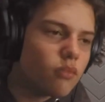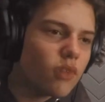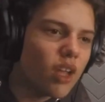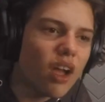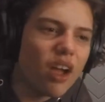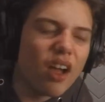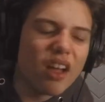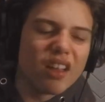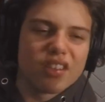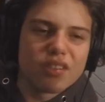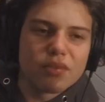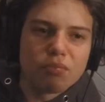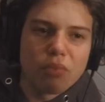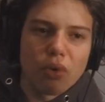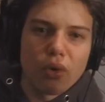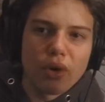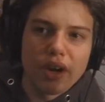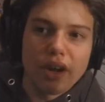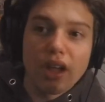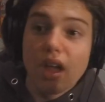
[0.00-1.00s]
It's
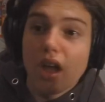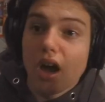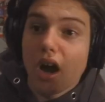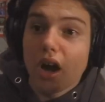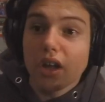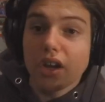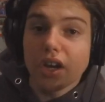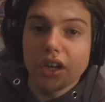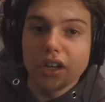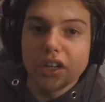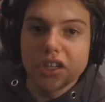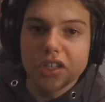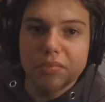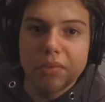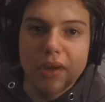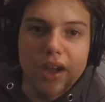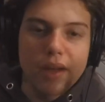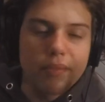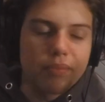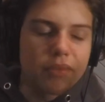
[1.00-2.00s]
boring. I'm going to go to
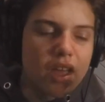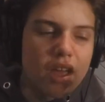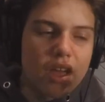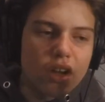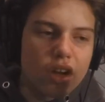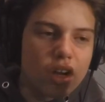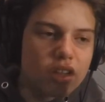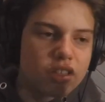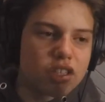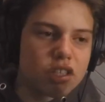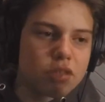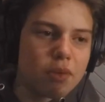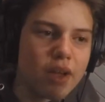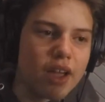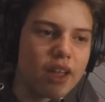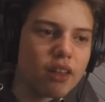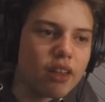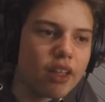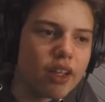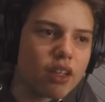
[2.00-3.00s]
Japan. Goes to
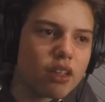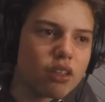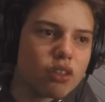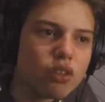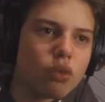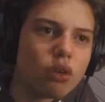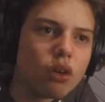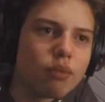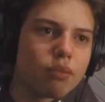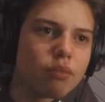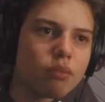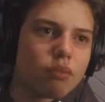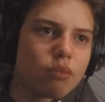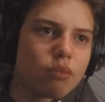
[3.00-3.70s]
Japan like, do you know what?